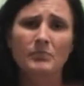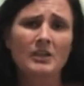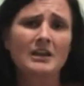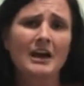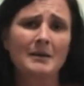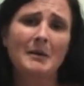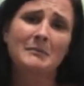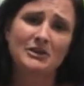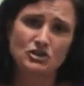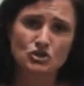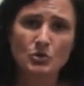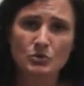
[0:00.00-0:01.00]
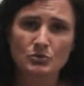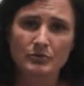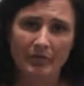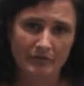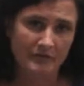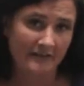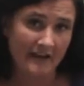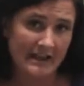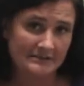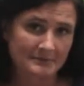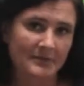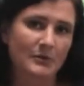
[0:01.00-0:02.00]
I'm going to show you the 3
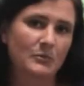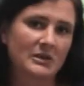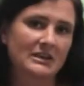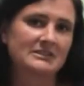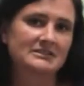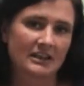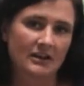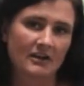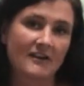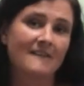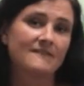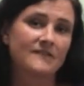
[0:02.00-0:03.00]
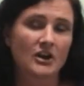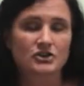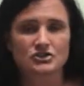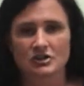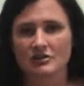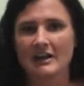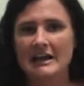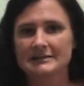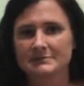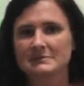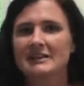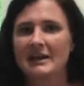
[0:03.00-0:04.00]
grasps that we consider functional
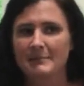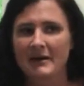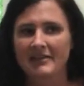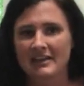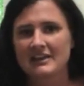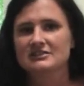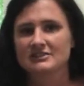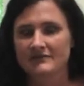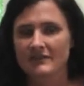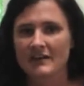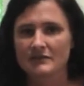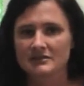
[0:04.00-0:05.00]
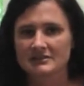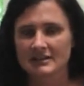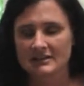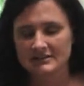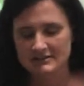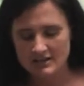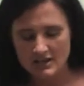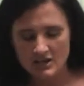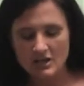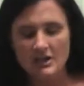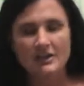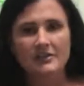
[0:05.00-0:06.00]
grasps by the ages of 5 or 6.
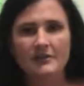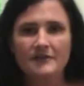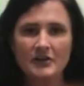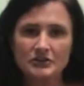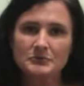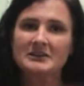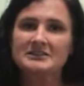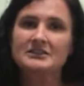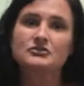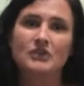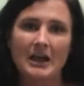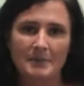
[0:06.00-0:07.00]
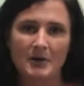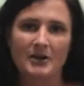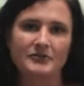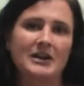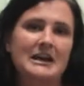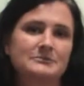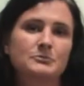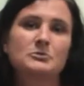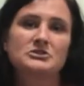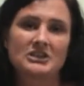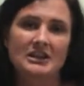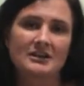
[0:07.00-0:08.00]
The first one is a tripod grasp,
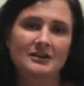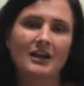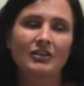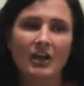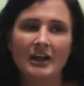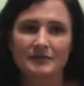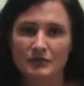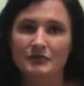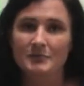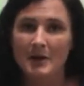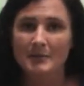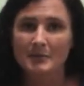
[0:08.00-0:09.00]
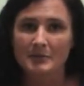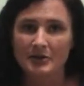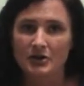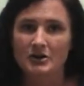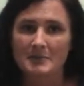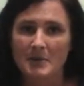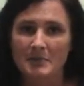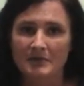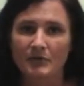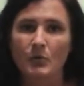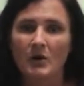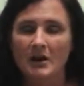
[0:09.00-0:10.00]
which a lot of you have probably heard about
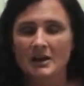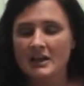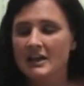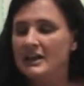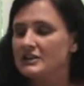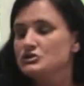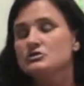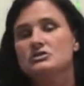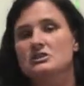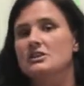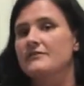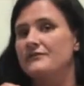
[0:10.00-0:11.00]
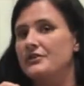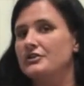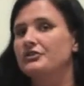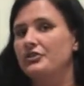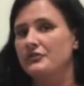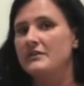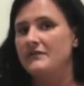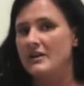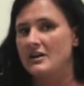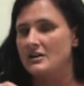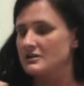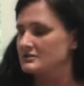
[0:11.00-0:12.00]
before. It's using your first 3
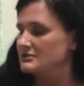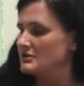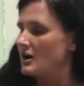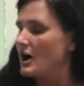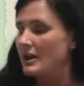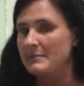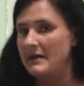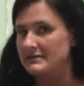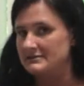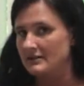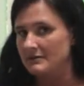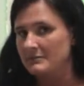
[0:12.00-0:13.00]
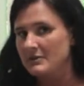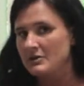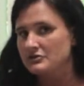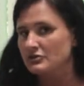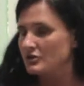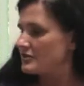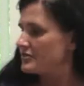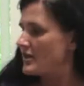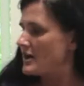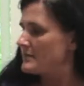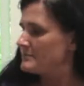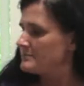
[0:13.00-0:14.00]
fingers on a pencil. So your
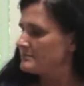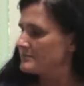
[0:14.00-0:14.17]
thumb,